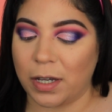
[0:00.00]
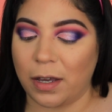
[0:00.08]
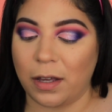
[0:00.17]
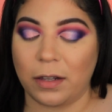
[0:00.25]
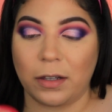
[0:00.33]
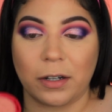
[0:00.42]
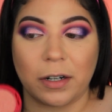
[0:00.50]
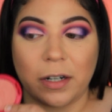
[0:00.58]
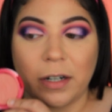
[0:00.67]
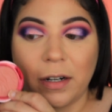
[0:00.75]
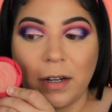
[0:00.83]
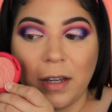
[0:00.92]

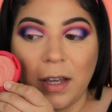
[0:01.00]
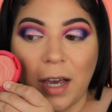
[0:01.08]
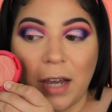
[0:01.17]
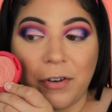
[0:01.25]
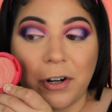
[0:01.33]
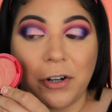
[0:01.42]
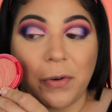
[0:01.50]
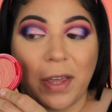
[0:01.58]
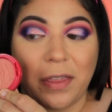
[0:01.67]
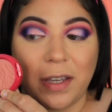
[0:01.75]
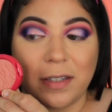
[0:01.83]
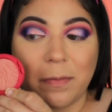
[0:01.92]
color. I've heard
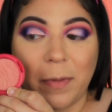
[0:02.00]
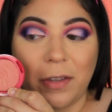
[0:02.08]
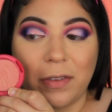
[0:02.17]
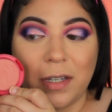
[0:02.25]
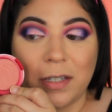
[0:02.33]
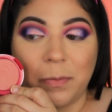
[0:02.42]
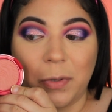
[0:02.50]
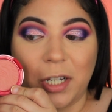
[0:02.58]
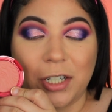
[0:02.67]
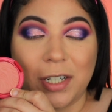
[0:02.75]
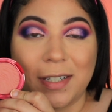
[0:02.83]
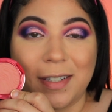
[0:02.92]
great things about these
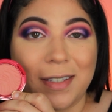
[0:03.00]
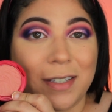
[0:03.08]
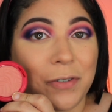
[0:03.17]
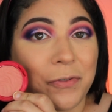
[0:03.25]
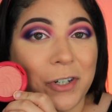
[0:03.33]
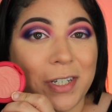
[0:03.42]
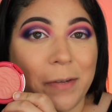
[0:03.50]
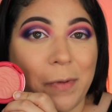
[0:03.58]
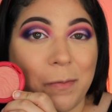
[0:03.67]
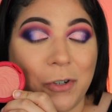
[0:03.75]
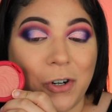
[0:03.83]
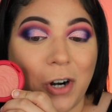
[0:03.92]
blushes. This is the first time
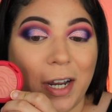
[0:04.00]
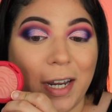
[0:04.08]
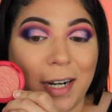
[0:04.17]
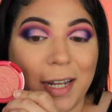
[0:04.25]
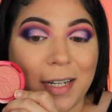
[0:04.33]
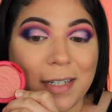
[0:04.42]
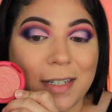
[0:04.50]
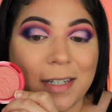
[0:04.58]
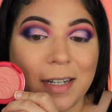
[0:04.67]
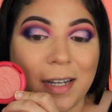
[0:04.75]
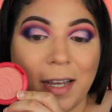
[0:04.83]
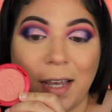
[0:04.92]
I'm trying it,
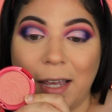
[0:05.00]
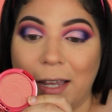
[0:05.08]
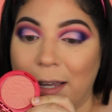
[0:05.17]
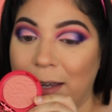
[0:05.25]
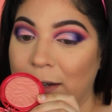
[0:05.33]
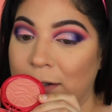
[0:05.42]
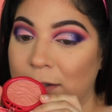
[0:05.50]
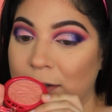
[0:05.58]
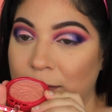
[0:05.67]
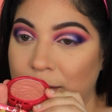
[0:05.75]
and